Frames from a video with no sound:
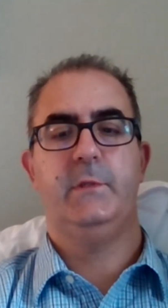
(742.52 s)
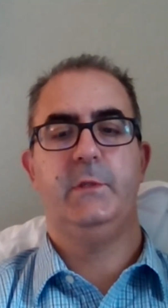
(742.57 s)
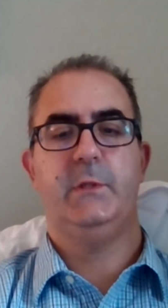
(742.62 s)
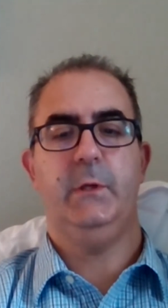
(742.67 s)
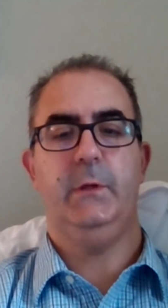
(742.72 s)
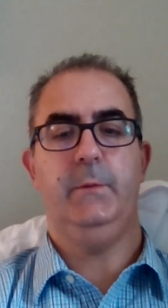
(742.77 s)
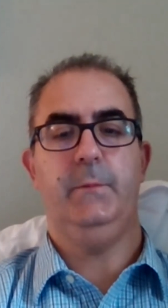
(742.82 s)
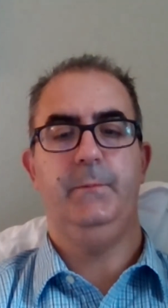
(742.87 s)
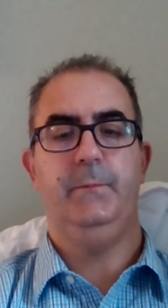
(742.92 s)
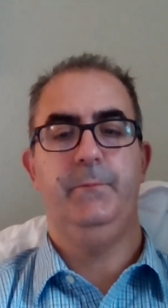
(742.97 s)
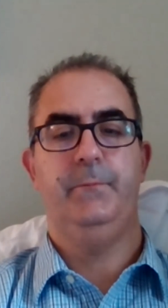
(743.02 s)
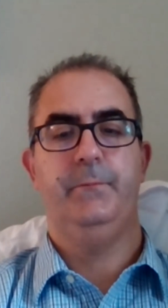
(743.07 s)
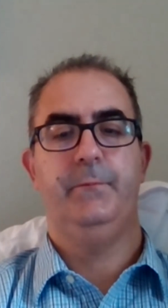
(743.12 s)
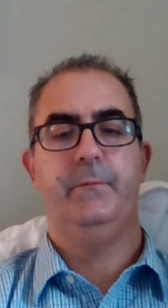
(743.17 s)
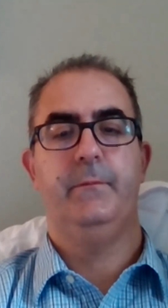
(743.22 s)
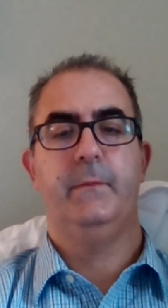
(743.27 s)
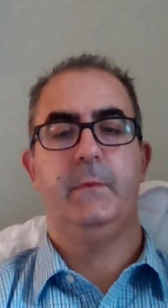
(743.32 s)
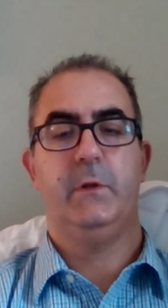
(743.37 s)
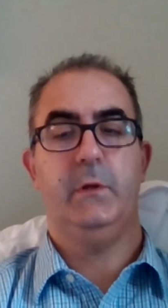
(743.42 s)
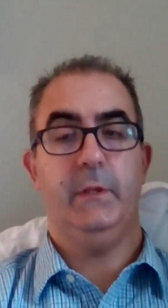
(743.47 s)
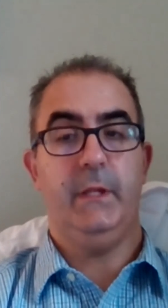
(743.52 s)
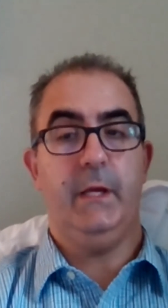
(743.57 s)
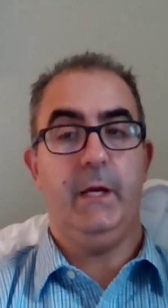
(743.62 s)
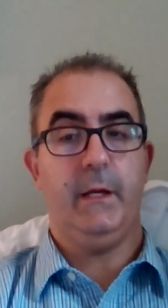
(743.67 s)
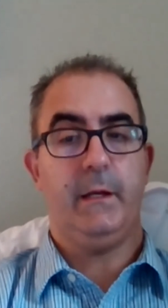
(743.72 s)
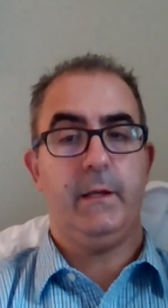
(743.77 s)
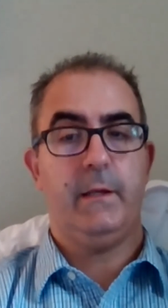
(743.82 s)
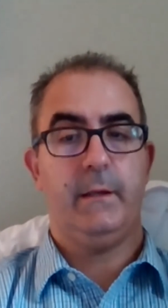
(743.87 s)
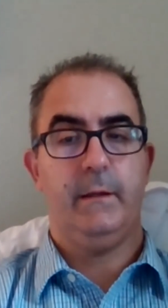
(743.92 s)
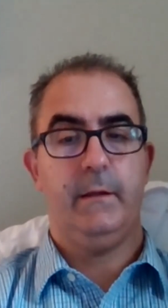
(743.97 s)
So good
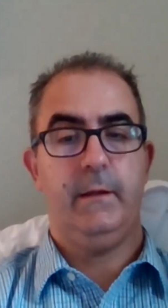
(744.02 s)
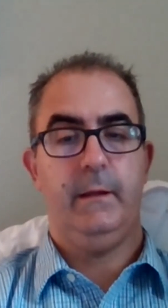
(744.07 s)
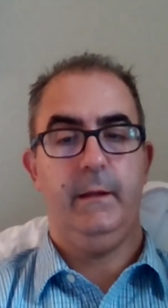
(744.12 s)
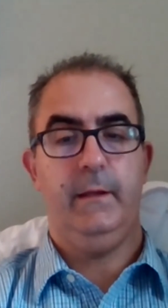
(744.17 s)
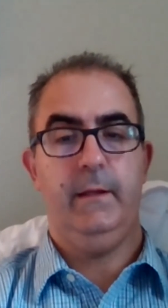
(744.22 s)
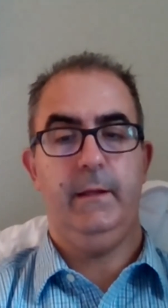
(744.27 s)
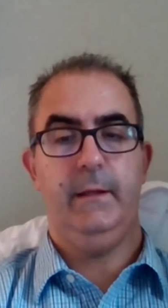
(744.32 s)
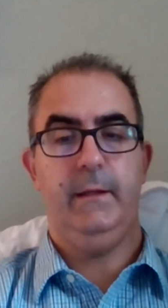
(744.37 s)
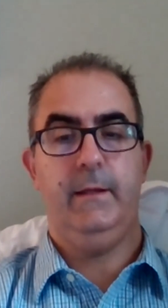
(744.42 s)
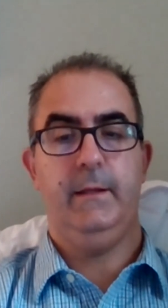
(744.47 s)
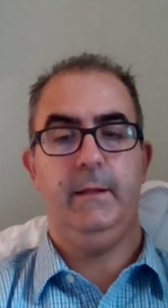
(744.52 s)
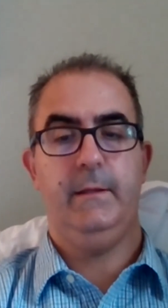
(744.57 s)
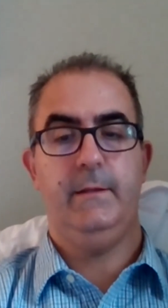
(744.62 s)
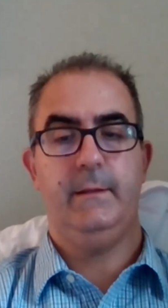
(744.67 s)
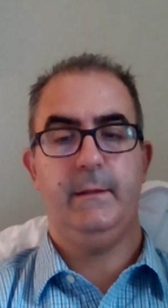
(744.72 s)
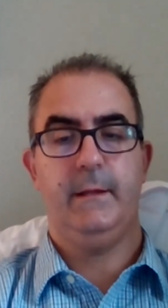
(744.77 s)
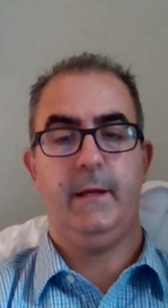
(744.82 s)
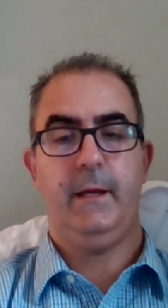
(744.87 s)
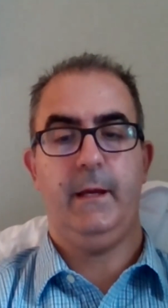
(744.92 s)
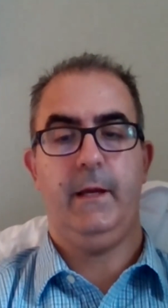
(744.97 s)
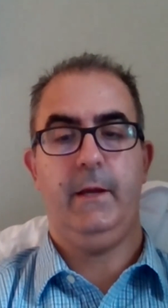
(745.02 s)
luck, and